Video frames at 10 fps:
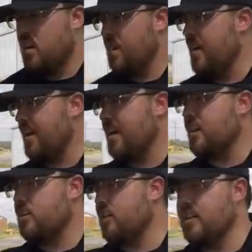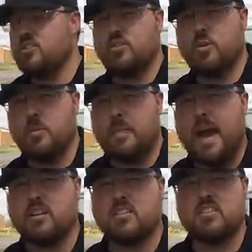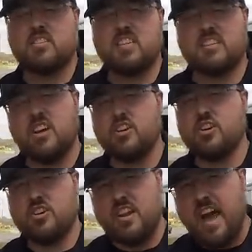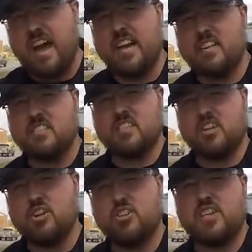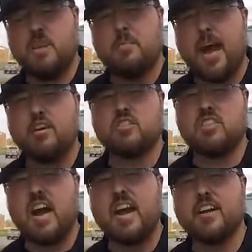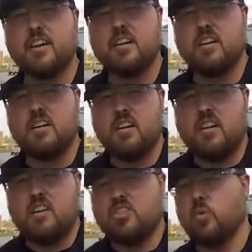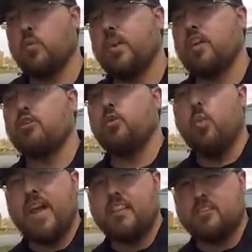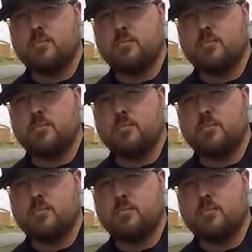and that calculates to about 609, 610 pounds of tire. So when we go to weigh this